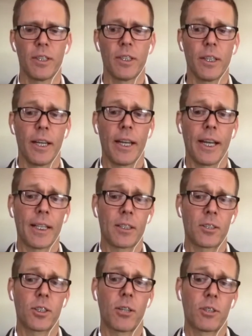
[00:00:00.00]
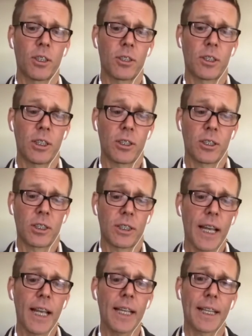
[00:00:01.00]
and so just just to
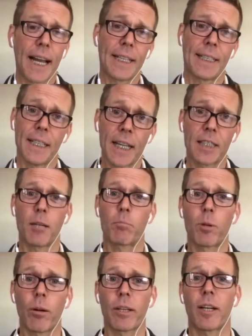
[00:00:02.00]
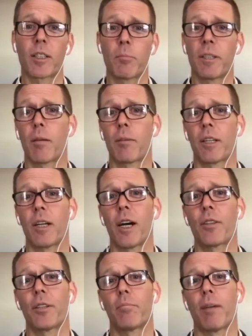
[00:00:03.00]
say that i did end up going on to becoming an
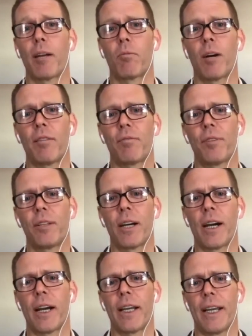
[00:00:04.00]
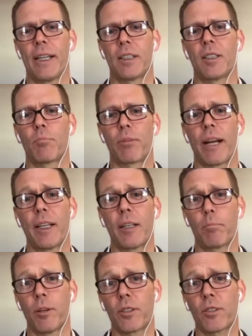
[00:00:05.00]
author my wife and i ended up
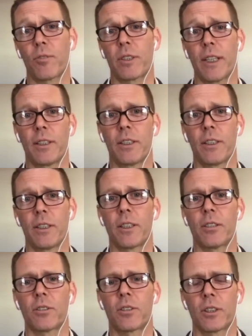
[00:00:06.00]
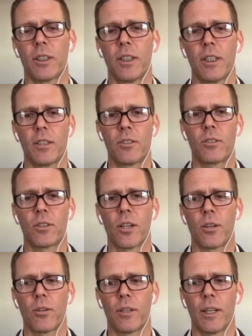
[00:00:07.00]
writing books for 10 years
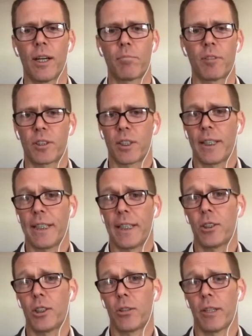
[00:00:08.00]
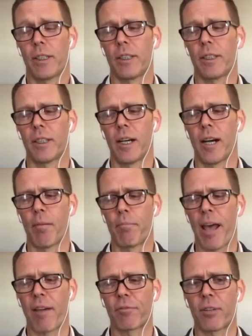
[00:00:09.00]
so um, just to lead into it
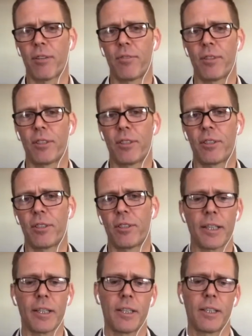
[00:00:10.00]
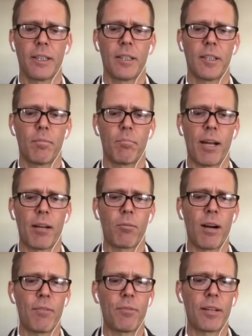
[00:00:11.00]
um, after I finished Berkeley,
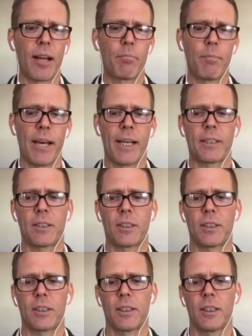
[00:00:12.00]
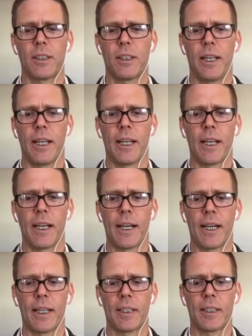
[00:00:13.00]
my wife and I met,
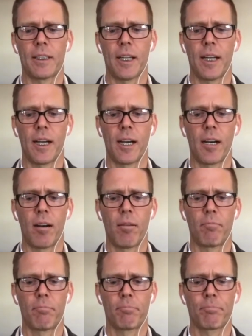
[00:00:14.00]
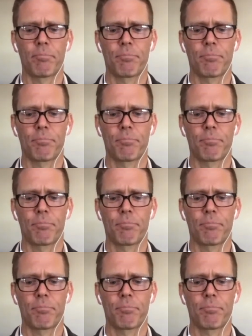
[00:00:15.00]
and um,